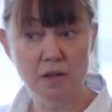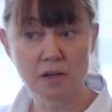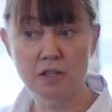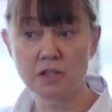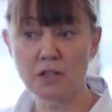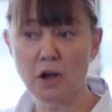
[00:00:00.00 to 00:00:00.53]

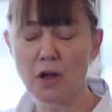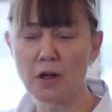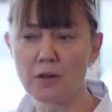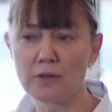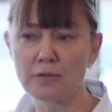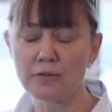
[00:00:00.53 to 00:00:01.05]

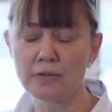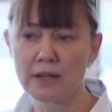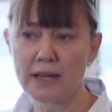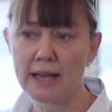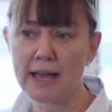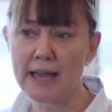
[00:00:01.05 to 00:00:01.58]
solve
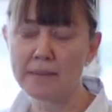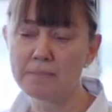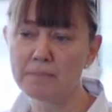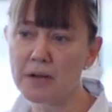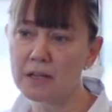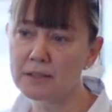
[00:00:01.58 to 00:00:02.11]
a
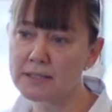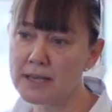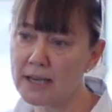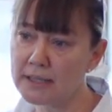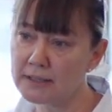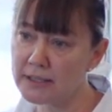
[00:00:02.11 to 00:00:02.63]

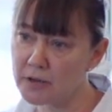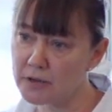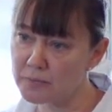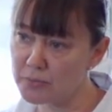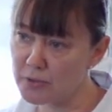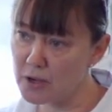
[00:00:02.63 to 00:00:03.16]

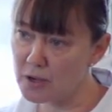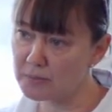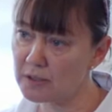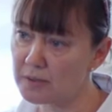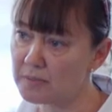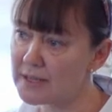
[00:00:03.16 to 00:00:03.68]
multi-layered
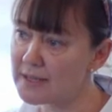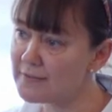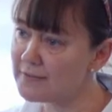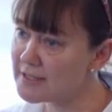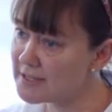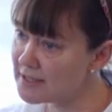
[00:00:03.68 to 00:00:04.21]
problem
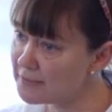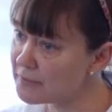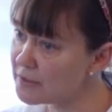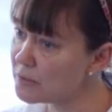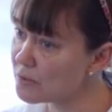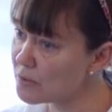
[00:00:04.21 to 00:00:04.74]
in
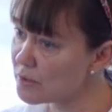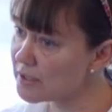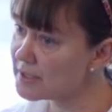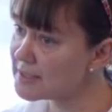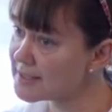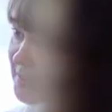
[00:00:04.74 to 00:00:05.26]
different
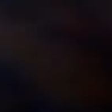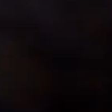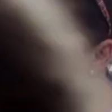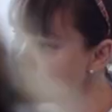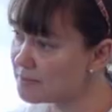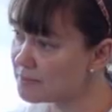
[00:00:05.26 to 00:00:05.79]
organ
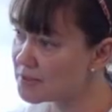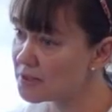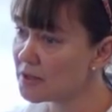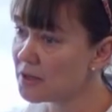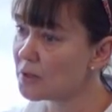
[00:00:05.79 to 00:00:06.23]
systems